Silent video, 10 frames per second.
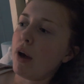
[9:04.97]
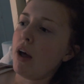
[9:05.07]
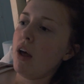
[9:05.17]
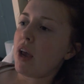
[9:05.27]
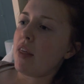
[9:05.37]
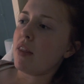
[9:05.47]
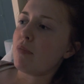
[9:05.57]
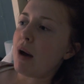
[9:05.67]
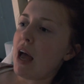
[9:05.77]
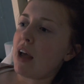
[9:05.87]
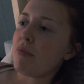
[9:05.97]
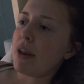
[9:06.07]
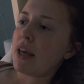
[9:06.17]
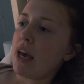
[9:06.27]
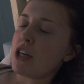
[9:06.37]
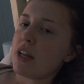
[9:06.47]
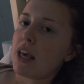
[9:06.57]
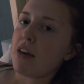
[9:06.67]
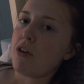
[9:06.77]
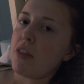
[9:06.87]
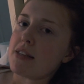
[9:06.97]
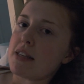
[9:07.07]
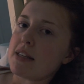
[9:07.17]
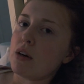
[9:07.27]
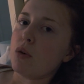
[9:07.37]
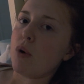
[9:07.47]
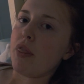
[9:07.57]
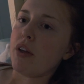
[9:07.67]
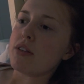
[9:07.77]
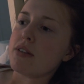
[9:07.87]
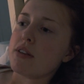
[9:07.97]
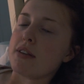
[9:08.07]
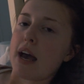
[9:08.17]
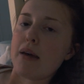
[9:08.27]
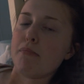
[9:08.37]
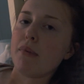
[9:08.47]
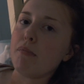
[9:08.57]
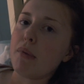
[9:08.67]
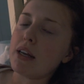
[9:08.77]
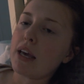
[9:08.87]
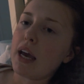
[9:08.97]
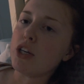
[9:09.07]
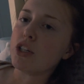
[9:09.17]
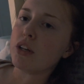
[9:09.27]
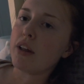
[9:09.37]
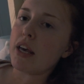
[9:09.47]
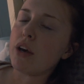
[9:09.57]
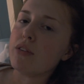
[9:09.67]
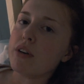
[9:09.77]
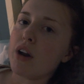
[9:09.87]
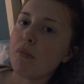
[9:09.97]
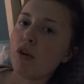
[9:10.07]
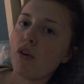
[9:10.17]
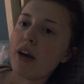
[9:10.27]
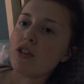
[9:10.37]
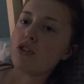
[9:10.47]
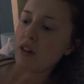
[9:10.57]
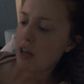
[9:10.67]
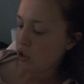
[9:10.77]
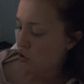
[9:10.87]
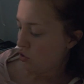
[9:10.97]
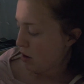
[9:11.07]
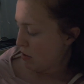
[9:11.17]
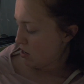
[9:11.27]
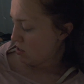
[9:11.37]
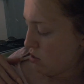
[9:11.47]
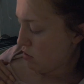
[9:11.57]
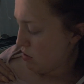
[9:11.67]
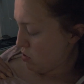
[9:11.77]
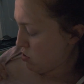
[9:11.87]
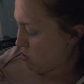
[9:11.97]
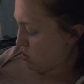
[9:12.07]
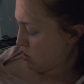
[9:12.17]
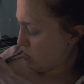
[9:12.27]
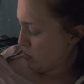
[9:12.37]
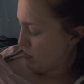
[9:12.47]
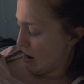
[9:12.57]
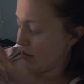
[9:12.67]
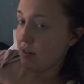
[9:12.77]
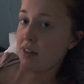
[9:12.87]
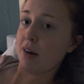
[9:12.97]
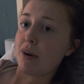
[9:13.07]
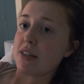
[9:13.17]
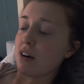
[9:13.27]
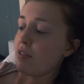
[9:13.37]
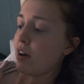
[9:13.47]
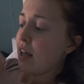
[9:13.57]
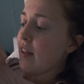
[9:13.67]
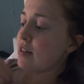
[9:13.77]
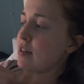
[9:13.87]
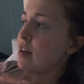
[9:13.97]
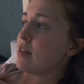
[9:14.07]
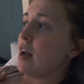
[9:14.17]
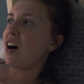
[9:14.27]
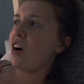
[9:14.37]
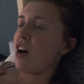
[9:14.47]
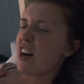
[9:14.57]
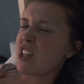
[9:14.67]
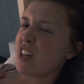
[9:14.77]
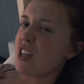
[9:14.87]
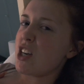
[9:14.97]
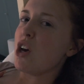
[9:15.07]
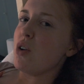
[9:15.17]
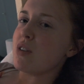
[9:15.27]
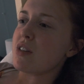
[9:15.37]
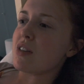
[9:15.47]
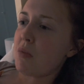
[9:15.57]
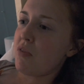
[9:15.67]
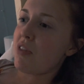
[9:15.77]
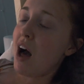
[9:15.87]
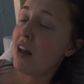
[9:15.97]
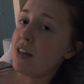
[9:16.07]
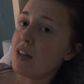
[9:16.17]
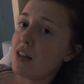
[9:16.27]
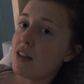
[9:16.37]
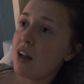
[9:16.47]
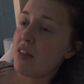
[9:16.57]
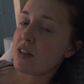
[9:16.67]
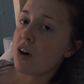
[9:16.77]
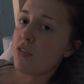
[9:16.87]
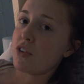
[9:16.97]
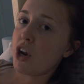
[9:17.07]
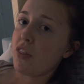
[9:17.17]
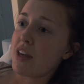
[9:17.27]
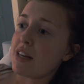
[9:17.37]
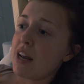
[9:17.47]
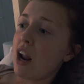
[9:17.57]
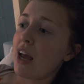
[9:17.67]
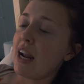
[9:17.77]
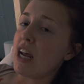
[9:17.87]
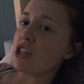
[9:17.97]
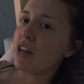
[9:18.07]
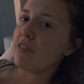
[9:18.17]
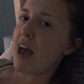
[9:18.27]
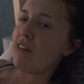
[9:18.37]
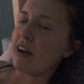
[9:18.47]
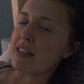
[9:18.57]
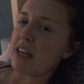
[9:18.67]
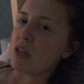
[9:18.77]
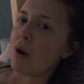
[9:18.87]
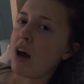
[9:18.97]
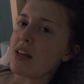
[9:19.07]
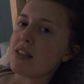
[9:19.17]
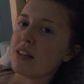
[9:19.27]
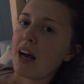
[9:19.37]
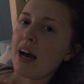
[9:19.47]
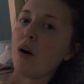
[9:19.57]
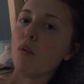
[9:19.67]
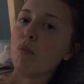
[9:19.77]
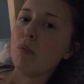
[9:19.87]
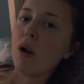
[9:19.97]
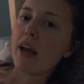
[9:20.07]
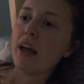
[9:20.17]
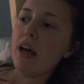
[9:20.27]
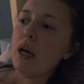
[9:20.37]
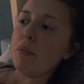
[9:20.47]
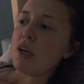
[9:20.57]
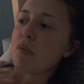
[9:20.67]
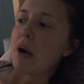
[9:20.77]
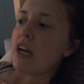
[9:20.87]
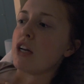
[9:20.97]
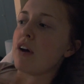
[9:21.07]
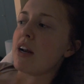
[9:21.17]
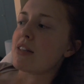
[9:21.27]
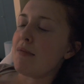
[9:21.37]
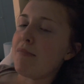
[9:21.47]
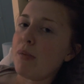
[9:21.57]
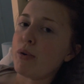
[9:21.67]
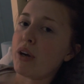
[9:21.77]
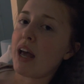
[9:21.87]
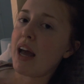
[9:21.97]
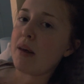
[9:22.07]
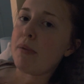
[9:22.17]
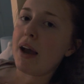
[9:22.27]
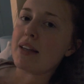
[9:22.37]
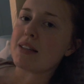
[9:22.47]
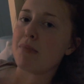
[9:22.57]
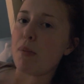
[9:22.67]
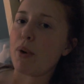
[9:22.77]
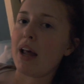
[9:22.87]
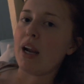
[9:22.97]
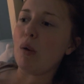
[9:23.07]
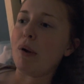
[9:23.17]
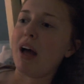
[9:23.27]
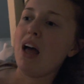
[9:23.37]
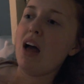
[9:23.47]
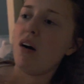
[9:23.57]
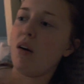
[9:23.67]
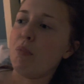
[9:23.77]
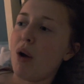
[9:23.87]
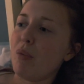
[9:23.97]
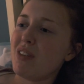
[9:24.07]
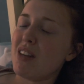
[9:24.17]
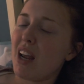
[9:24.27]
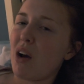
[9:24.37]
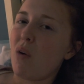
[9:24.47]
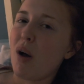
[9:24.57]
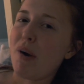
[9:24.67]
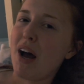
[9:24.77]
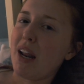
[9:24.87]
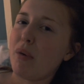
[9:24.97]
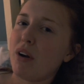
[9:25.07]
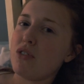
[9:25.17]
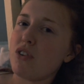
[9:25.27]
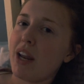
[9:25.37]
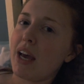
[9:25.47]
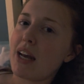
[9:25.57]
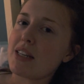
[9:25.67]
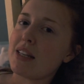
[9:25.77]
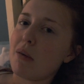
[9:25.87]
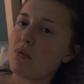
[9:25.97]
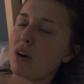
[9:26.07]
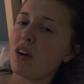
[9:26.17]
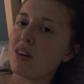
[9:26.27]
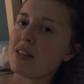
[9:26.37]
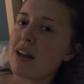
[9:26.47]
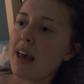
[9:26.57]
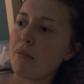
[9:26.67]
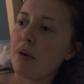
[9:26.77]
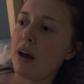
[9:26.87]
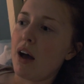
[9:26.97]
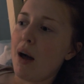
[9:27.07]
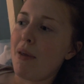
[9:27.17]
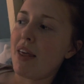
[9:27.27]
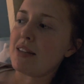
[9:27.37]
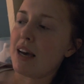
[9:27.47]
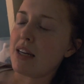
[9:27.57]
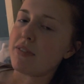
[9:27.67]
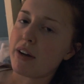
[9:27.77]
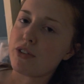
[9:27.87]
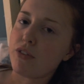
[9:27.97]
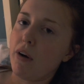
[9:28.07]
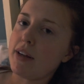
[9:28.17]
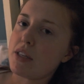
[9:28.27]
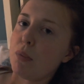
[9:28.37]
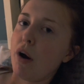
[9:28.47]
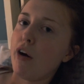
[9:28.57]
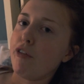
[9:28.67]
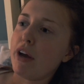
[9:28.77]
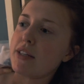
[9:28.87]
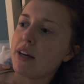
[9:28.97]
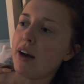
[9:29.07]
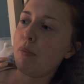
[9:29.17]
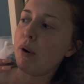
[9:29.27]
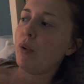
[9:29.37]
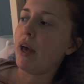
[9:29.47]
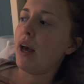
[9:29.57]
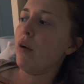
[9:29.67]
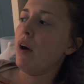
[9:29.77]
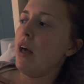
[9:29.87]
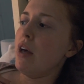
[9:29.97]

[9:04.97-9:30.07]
But in the bag of medication they give you, there's this little one that's the same medication that they use to numb your eyes during the actual treatment. So I'm conscious I spilled pasta down myself earlier. That's disgusting. I've actually had to use some of that, and like this afternoon they said it like literally varies each person, like how much pain you're in. Some people don't get any pain, some people get a little bit. Mine was stinging quite badly when I was trying to get to sleep, so I couldn't sleep, and they say to rest your eyes as part of it to help it all heal.